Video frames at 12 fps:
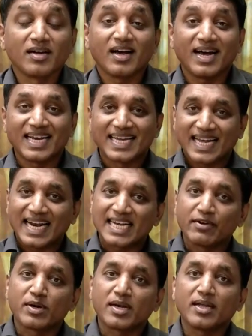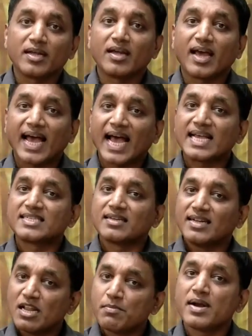and connectivity as
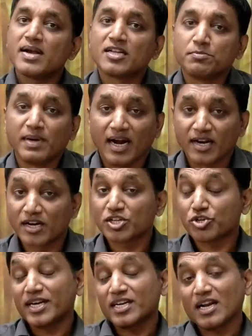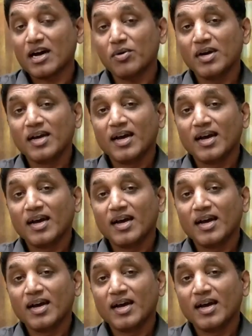an element is being addressed right now,